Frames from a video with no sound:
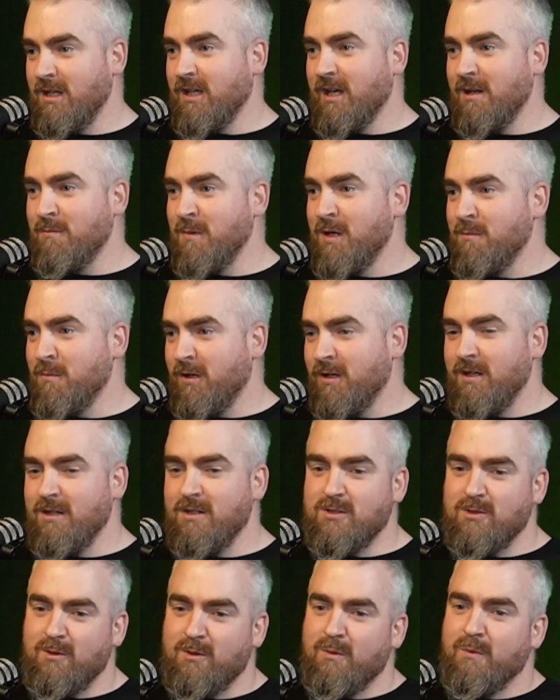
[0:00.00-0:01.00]
you can make money,
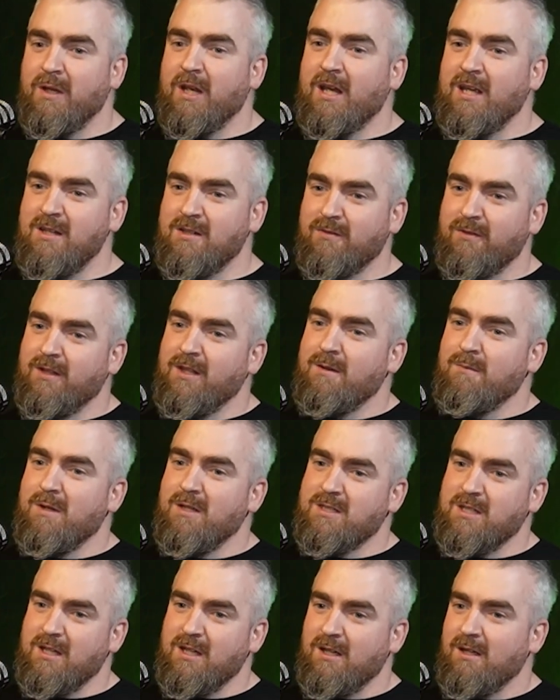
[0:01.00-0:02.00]
so it would be nice for them to
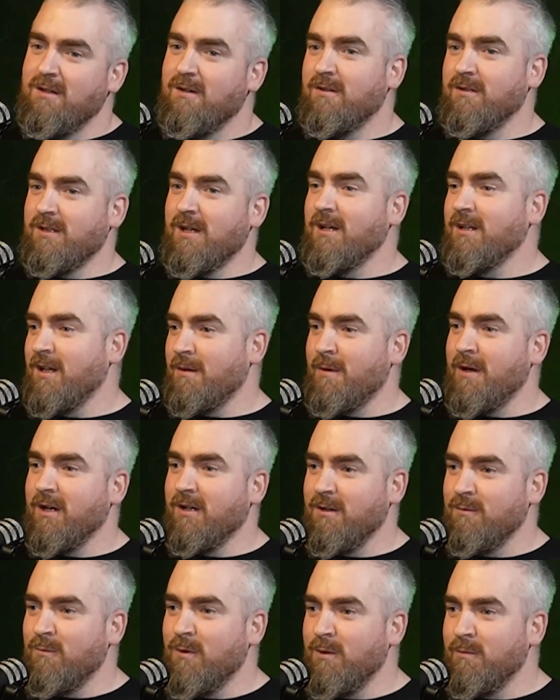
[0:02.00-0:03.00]
say, oh dad, I want to
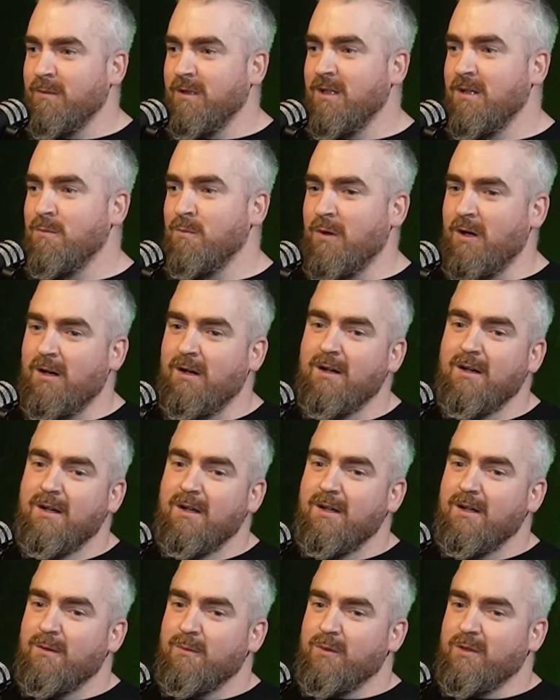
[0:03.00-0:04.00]
come work with you, but
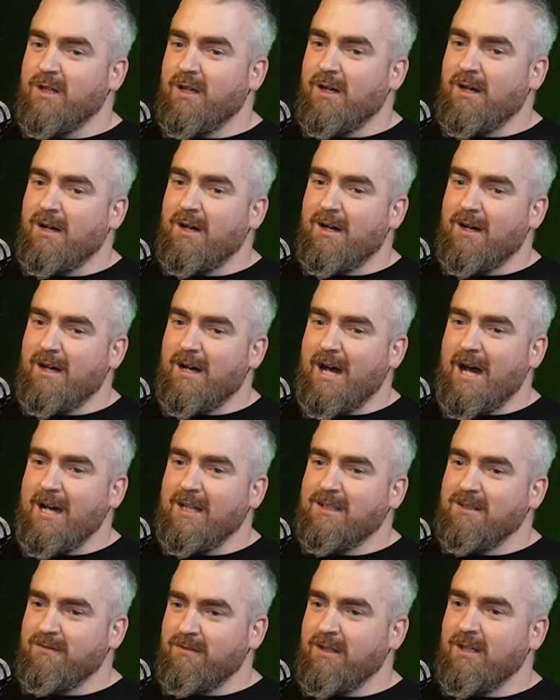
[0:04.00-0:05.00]
would I
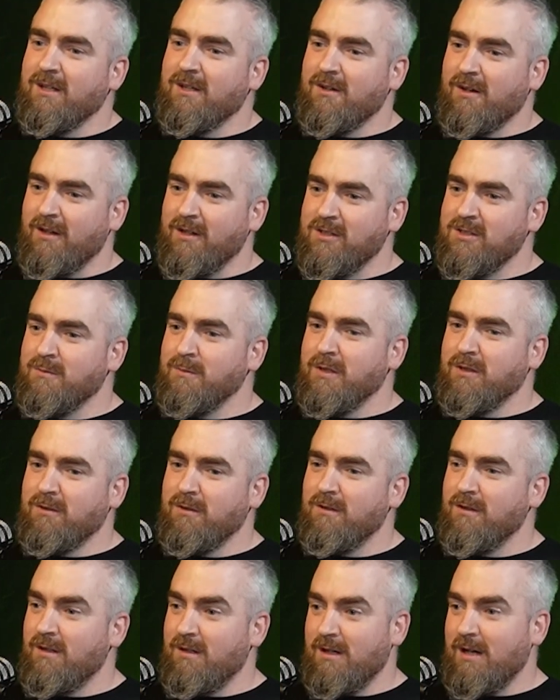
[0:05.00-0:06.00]
actively encourage them to
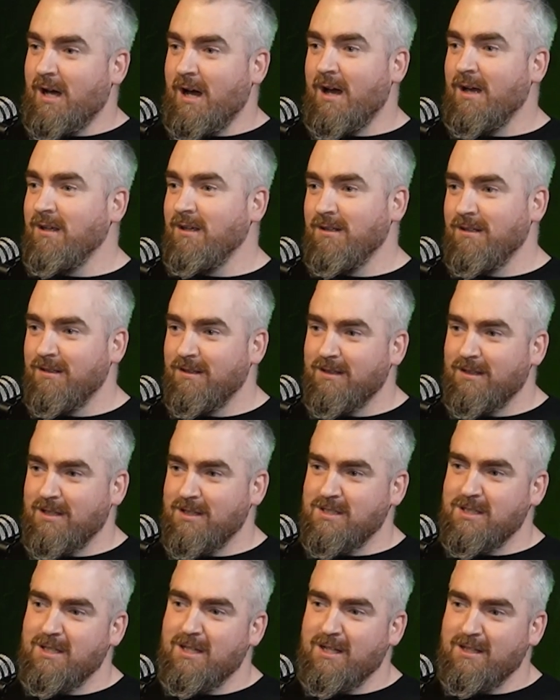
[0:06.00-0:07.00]
do it?
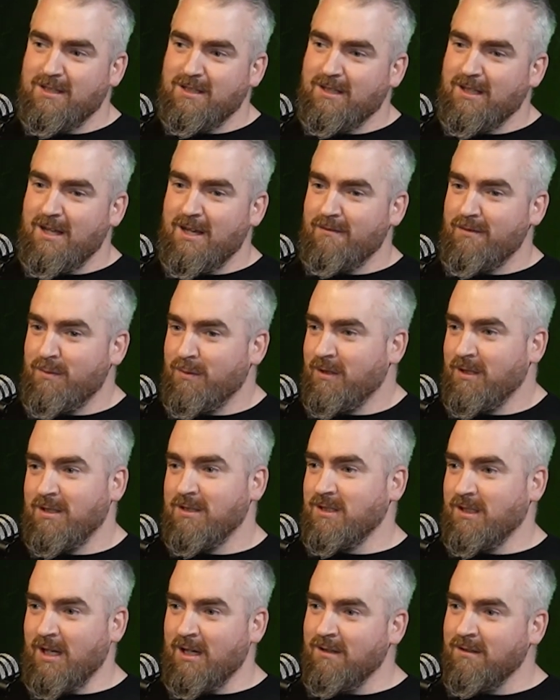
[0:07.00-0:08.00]
Because at the end of the day, everybody
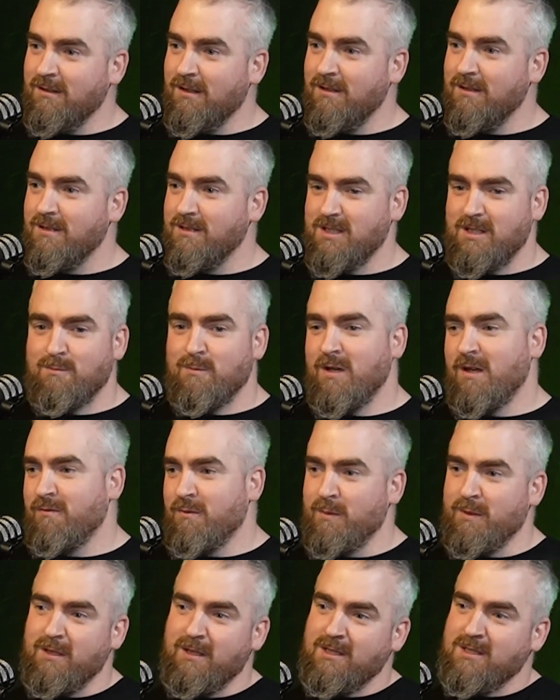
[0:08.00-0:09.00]
needs a garden done, same way
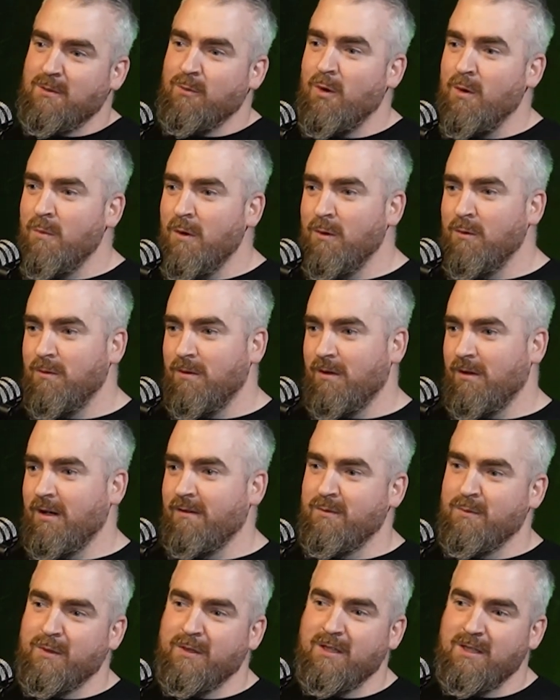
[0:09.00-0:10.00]
everybody needs a wall built or
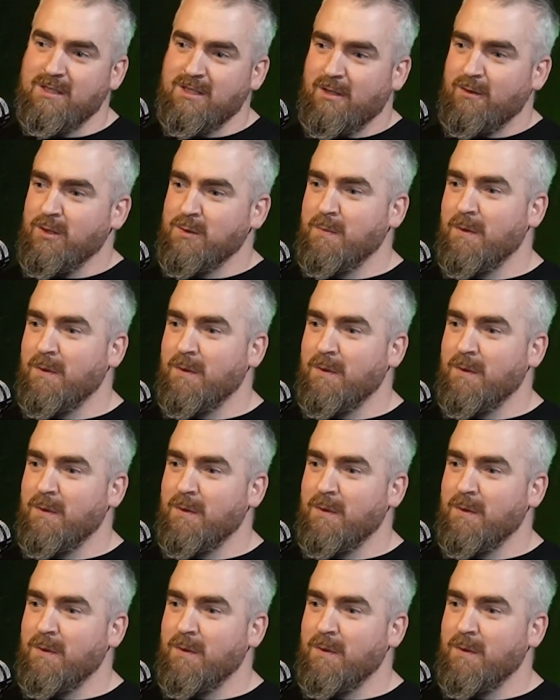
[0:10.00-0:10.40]
everybody needs a house